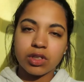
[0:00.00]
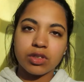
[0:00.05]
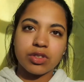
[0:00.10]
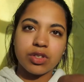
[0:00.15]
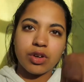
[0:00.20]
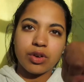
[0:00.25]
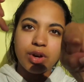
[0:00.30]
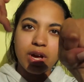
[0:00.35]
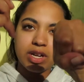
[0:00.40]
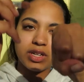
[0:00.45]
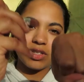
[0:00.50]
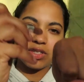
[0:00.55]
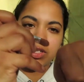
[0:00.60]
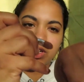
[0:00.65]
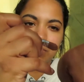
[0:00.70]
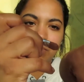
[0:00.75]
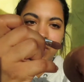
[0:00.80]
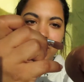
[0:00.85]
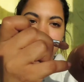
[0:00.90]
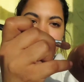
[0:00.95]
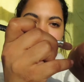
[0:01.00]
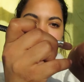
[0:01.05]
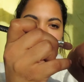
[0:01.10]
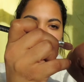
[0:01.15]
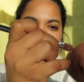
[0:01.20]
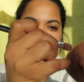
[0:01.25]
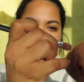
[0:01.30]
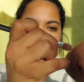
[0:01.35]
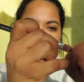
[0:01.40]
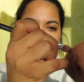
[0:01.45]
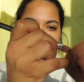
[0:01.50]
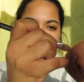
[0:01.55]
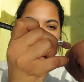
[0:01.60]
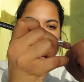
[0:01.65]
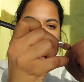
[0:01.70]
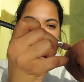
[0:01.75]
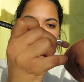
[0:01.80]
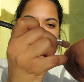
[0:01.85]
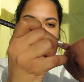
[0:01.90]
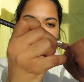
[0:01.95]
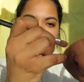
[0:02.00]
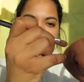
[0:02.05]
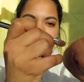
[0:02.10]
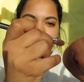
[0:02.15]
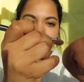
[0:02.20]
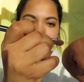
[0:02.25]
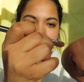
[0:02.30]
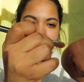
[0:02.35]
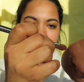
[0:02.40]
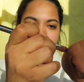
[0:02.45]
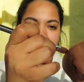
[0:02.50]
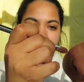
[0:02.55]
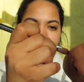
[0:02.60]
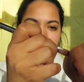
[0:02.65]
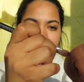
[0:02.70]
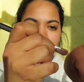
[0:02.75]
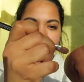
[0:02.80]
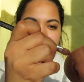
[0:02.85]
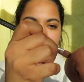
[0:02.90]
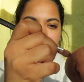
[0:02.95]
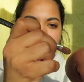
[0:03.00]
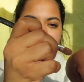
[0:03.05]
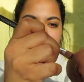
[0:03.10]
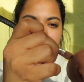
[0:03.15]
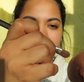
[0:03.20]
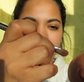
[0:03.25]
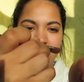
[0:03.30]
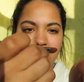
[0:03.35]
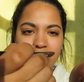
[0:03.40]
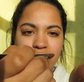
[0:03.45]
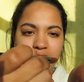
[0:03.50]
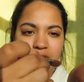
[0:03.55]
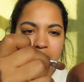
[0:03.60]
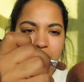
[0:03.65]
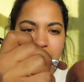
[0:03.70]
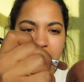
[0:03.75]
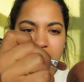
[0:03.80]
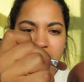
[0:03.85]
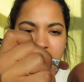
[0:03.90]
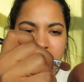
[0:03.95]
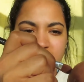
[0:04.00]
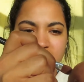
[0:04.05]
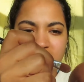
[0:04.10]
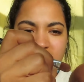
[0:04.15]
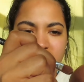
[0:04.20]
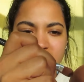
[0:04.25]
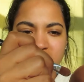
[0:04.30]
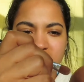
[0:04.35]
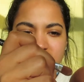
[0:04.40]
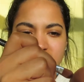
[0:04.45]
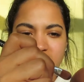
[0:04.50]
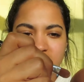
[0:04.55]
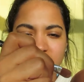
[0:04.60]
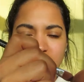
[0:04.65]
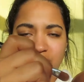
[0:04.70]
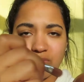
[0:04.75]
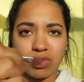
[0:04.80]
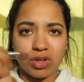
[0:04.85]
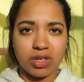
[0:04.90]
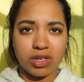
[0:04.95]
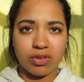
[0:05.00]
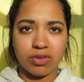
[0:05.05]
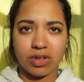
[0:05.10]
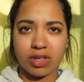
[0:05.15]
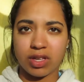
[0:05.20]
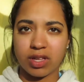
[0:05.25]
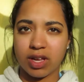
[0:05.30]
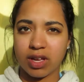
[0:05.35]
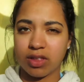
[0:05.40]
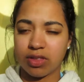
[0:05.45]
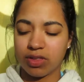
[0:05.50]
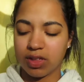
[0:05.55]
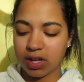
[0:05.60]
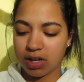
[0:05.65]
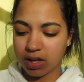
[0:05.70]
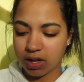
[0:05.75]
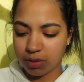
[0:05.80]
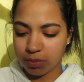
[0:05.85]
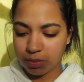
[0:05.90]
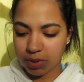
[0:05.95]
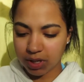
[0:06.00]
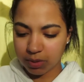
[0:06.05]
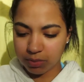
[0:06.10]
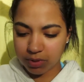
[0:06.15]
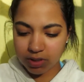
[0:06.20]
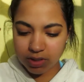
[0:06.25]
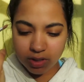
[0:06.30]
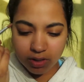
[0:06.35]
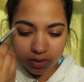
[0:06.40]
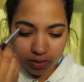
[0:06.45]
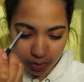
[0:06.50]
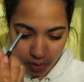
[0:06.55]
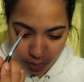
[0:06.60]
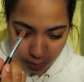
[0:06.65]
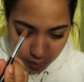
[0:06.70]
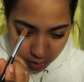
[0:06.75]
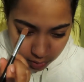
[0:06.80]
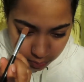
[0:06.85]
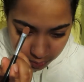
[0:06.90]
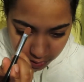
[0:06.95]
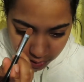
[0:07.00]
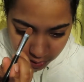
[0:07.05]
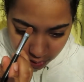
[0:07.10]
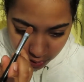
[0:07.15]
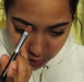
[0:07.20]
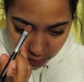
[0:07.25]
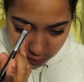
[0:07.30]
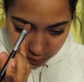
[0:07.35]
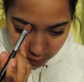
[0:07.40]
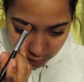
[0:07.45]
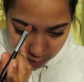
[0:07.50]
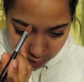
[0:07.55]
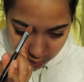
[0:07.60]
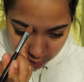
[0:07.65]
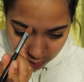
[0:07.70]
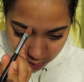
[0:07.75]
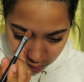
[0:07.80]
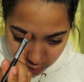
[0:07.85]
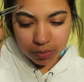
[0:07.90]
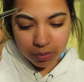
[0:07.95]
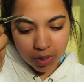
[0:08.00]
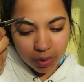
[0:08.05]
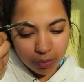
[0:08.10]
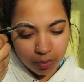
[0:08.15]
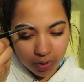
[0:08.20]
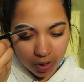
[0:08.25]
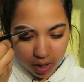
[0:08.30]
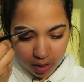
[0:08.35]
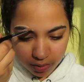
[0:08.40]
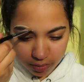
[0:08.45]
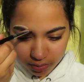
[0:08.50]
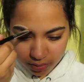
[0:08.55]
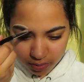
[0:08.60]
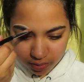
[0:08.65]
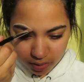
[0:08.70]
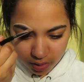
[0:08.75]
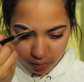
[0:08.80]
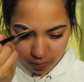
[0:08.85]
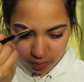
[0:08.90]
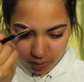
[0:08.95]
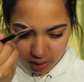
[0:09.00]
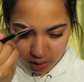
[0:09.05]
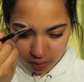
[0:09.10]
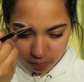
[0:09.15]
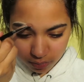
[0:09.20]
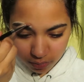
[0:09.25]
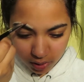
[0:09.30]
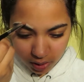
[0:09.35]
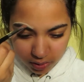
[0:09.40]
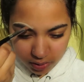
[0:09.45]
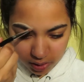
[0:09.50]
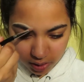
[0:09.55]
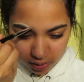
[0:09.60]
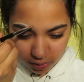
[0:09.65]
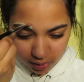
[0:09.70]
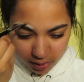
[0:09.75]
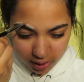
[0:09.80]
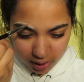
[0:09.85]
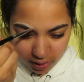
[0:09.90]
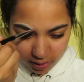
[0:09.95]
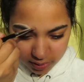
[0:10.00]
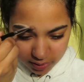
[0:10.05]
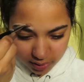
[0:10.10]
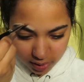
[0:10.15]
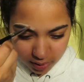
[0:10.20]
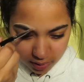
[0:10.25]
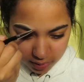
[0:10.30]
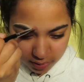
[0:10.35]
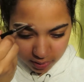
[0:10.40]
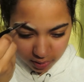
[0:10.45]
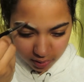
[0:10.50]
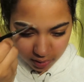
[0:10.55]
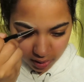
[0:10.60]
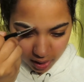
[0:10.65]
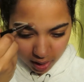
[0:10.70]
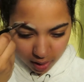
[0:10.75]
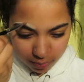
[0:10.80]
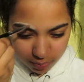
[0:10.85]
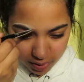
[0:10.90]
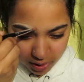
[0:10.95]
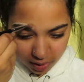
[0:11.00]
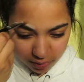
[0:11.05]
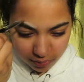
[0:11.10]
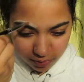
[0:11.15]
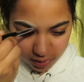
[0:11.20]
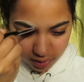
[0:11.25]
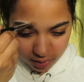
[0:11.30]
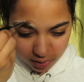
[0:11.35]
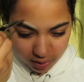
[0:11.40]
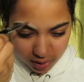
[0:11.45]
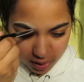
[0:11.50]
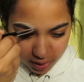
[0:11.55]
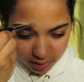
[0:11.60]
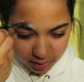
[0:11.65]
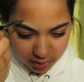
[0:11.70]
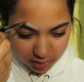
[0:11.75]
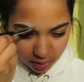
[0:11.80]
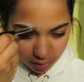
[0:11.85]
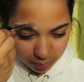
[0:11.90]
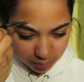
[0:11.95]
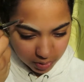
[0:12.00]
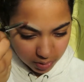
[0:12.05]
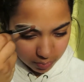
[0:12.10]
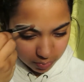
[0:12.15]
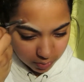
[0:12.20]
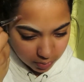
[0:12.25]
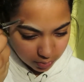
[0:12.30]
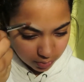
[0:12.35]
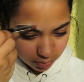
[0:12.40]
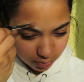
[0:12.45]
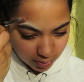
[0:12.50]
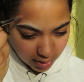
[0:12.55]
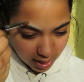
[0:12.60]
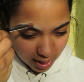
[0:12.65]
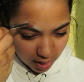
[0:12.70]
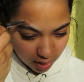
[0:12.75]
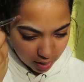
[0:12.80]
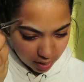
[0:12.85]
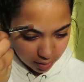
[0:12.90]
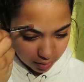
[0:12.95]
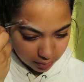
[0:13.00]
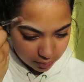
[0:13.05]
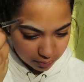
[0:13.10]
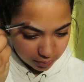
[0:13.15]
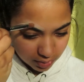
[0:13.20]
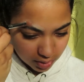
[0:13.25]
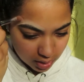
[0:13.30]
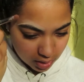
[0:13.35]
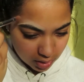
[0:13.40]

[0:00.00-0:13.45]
So I just dip my concealer brush into this. Not very much. This concealer is really like thick and pigmented, so I want to be careful. And my brows don't need much. I know I kind of say this a lot, but I feel like some people who have